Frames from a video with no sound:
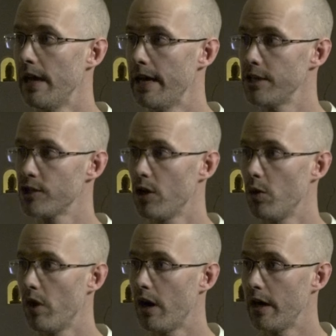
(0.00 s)
Uh,
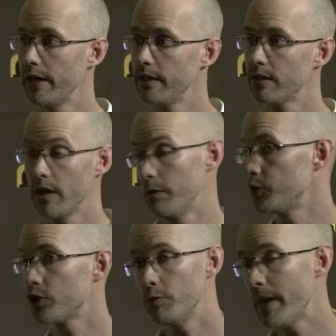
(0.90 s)
so I, it
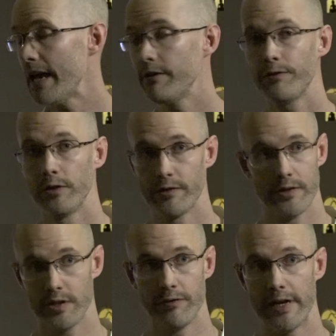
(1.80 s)
was too painful
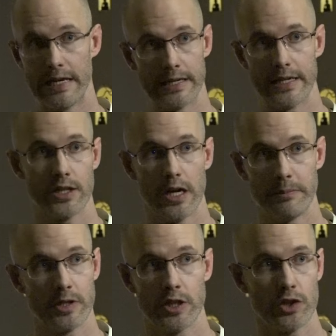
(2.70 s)
to feel it at
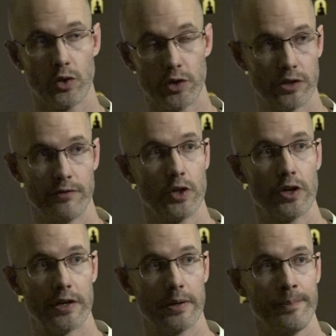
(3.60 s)
times. I just couldn't have
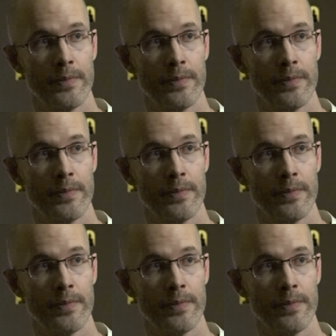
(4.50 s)
done it.